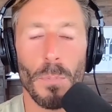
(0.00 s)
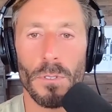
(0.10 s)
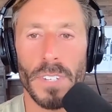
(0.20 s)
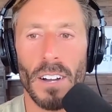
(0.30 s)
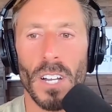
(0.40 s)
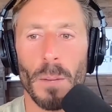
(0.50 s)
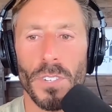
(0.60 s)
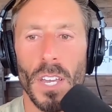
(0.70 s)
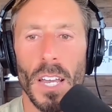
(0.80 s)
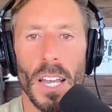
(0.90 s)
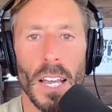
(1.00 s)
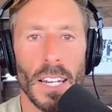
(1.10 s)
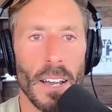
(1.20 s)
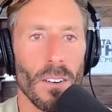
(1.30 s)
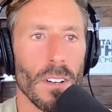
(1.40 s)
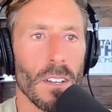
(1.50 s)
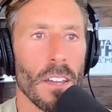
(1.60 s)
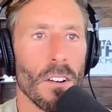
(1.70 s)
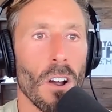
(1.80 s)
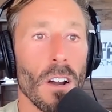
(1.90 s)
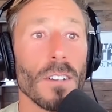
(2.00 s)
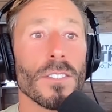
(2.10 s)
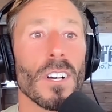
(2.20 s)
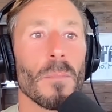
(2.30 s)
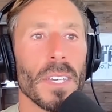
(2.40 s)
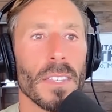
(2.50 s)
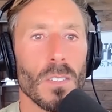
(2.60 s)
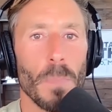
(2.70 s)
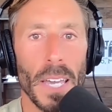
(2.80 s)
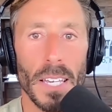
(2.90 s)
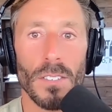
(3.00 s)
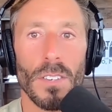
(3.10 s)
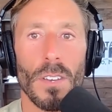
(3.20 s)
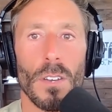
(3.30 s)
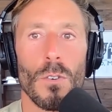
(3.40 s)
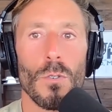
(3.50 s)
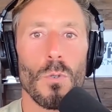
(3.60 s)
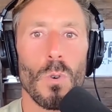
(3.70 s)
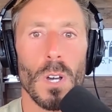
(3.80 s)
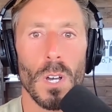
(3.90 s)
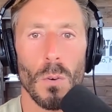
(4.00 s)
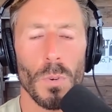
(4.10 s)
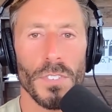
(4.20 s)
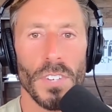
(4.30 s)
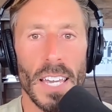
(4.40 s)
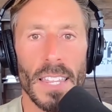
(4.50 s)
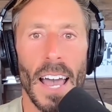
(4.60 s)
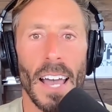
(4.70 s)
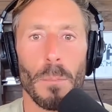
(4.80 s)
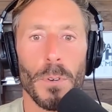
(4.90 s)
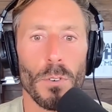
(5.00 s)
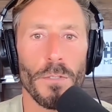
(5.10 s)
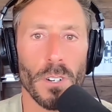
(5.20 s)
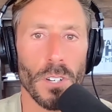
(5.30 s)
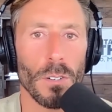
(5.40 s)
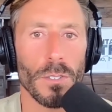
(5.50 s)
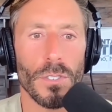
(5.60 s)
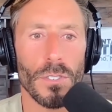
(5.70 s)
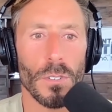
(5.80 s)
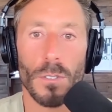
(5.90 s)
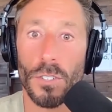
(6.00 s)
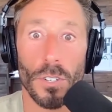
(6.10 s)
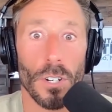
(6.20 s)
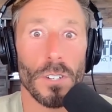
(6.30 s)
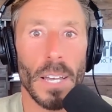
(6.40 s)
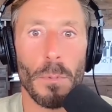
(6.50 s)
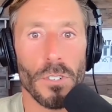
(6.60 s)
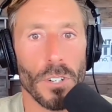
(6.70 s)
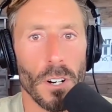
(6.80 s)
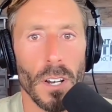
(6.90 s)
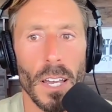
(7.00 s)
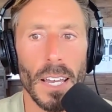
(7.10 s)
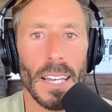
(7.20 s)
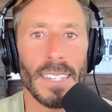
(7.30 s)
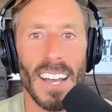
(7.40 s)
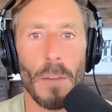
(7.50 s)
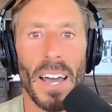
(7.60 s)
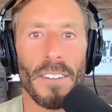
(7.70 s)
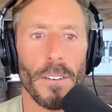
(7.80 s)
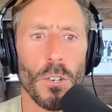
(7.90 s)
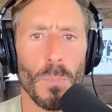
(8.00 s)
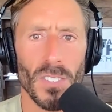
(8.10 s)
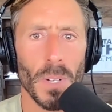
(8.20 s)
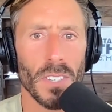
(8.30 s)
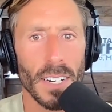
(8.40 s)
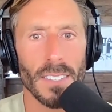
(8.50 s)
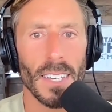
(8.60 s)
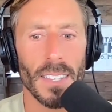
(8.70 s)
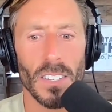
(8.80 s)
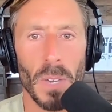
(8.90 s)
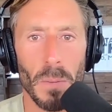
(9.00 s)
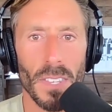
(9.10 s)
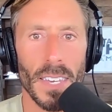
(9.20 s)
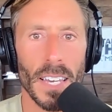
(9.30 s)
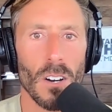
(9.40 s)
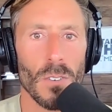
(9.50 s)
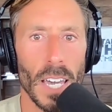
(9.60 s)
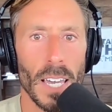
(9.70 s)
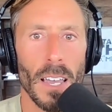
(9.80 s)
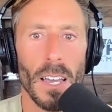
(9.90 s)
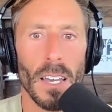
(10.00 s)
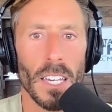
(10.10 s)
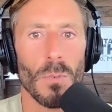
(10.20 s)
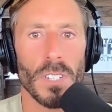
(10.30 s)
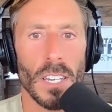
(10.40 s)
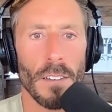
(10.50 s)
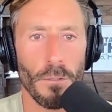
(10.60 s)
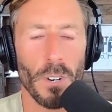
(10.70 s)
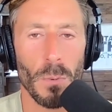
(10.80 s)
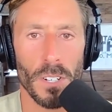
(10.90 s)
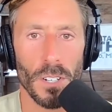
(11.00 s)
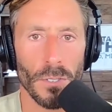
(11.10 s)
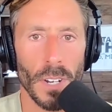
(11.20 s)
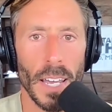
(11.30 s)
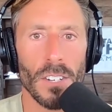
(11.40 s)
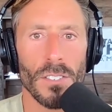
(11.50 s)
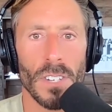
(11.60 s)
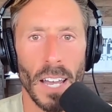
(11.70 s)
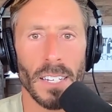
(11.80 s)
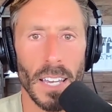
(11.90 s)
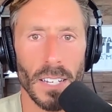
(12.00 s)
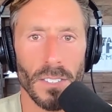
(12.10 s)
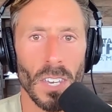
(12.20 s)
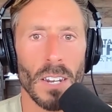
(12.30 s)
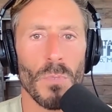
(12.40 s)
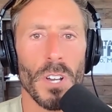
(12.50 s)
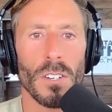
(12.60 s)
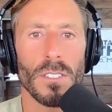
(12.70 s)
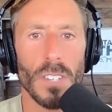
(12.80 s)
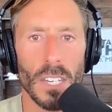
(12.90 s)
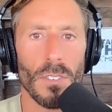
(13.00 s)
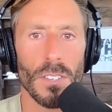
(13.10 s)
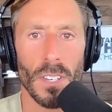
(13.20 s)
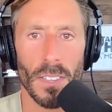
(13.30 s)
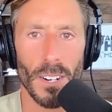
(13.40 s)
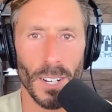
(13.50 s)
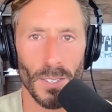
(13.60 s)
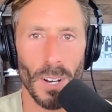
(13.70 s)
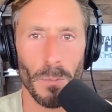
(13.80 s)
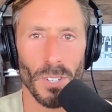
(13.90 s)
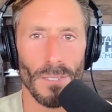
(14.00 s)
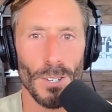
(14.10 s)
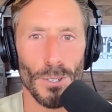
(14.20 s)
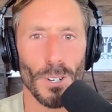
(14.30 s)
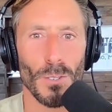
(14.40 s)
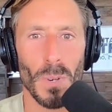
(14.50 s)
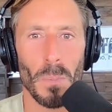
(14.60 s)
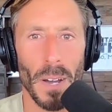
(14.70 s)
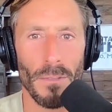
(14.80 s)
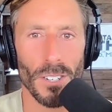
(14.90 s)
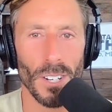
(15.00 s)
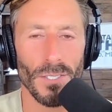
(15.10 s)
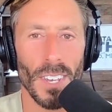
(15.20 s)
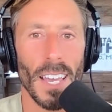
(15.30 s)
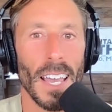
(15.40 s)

improved outcomes. Now, there are some in the space who would say that pure fructose, sugar, table sugar is not bad for humans. But studies like this make me think, okay, here we're taking 41 children ages 9 to 18, and we are decreasing their consumption of these sugar sweetened beverages.